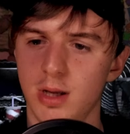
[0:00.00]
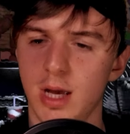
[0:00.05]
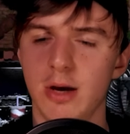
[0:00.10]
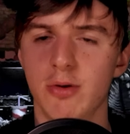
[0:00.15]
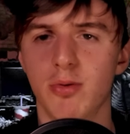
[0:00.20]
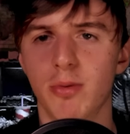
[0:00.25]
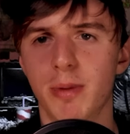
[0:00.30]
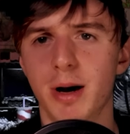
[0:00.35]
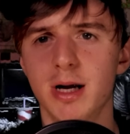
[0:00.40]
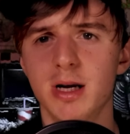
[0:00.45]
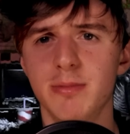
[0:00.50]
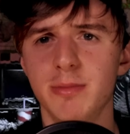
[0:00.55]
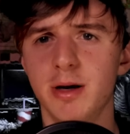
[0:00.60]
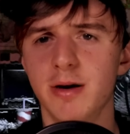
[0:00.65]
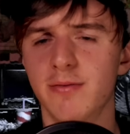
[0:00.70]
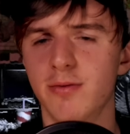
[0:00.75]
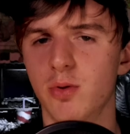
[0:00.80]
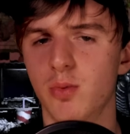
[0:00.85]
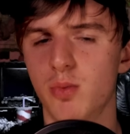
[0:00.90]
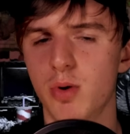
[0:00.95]
It reminded me
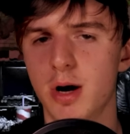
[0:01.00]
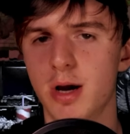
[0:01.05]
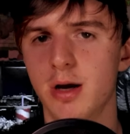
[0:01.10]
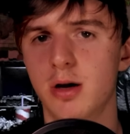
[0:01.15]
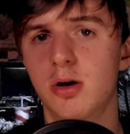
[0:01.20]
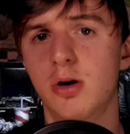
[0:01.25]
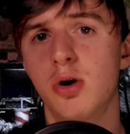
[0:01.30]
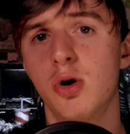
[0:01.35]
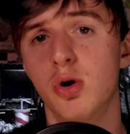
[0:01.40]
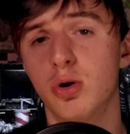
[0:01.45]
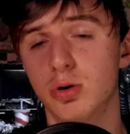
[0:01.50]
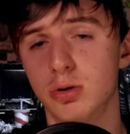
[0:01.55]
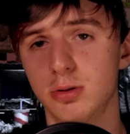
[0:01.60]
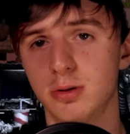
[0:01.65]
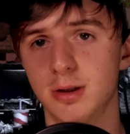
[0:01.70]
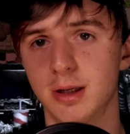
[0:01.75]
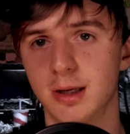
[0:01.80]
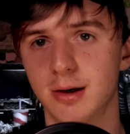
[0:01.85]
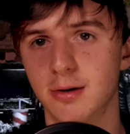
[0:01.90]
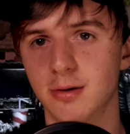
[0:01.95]
of the way cult
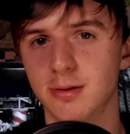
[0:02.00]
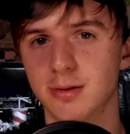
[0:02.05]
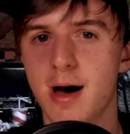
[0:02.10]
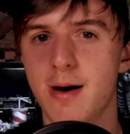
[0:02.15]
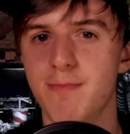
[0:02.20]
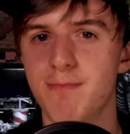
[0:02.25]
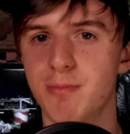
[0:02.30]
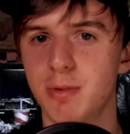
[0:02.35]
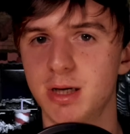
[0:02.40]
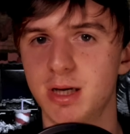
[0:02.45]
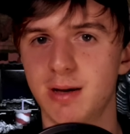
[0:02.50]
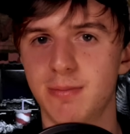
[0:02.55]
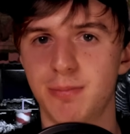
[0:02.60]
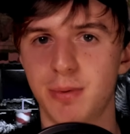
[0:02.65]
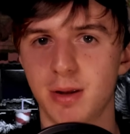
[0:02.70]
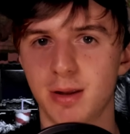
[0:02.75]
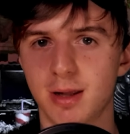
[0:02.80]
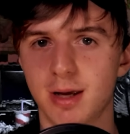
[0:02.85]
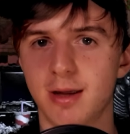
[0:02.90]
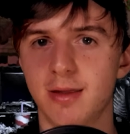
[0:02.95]
leaders
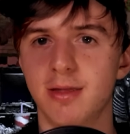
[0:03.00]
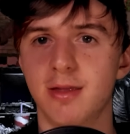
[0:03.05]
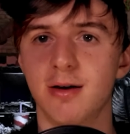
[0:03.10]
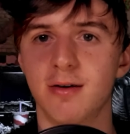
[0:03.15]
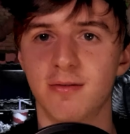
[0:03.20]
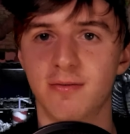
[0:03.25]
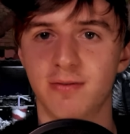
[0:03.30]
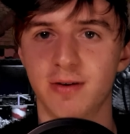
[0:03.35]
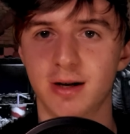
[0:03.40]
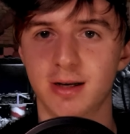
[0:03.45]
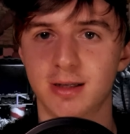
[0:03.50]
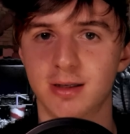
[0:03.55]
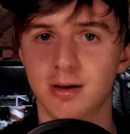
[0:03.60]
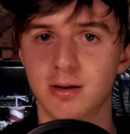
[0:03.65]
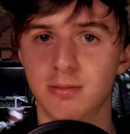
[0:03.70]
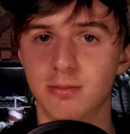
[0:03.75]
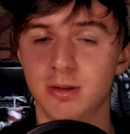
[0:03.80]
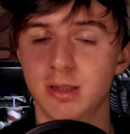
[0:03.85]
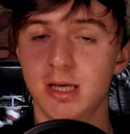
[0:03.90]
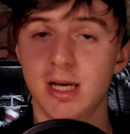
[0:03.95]
manipulate their
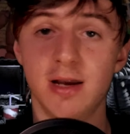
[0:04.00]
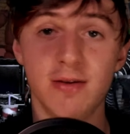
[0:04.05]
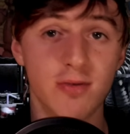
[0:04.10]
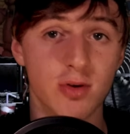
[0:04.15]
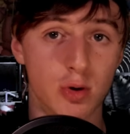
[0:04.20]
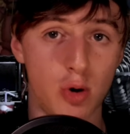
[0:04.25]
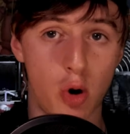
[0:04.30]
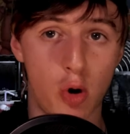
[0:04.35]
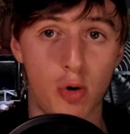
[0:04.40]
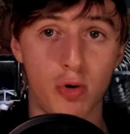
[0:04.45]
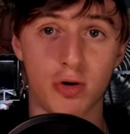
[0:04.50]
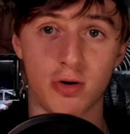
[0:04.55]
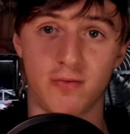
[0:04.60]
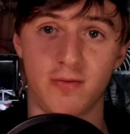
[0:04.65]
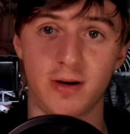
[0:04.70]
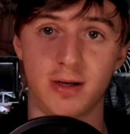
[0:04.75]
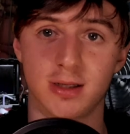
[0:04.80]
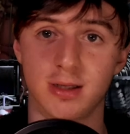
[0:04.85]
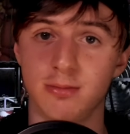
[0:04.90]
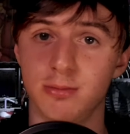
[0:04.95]
victims, even older
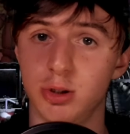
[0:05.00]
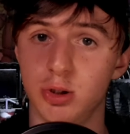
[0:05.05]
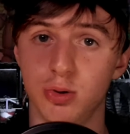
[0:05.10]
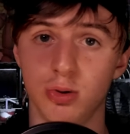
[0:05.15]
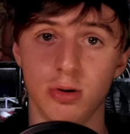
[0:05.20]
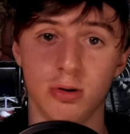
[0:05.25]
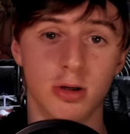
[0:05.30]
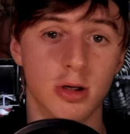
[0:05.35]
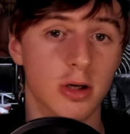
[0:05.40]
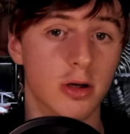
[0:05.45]
victims who are